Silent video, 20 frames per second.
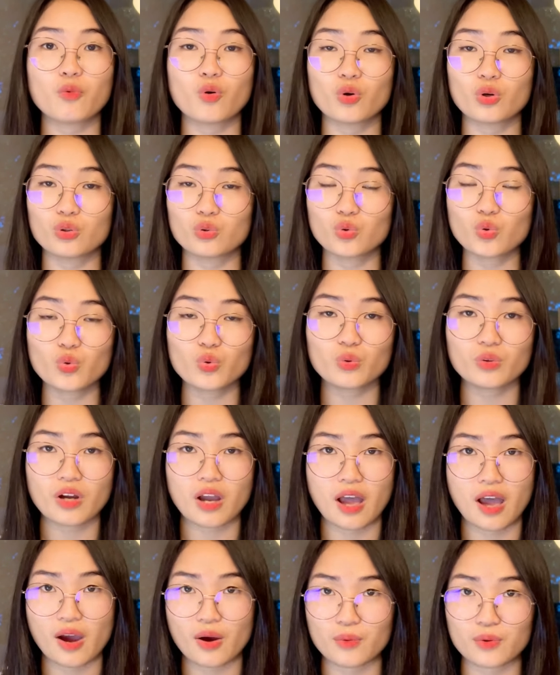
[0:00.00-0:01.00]
or 2
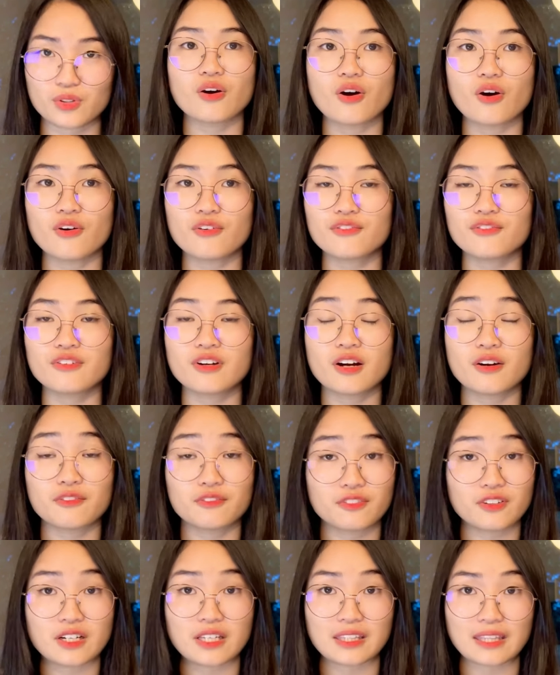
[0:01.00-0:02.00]
hours of
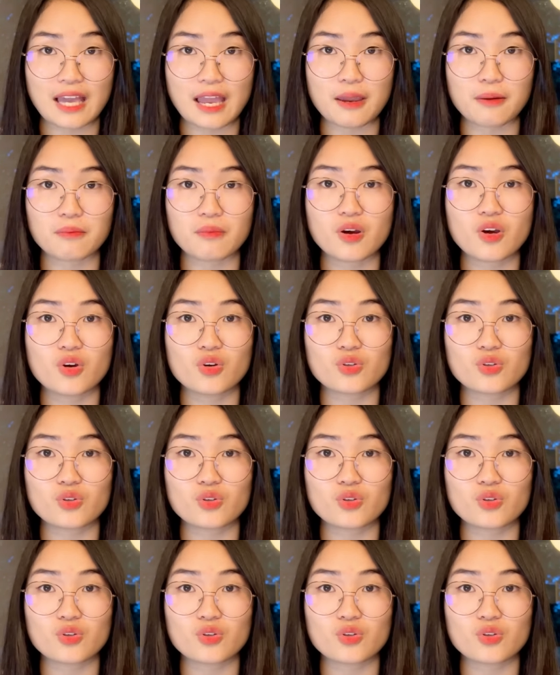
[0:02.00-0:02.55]
free time.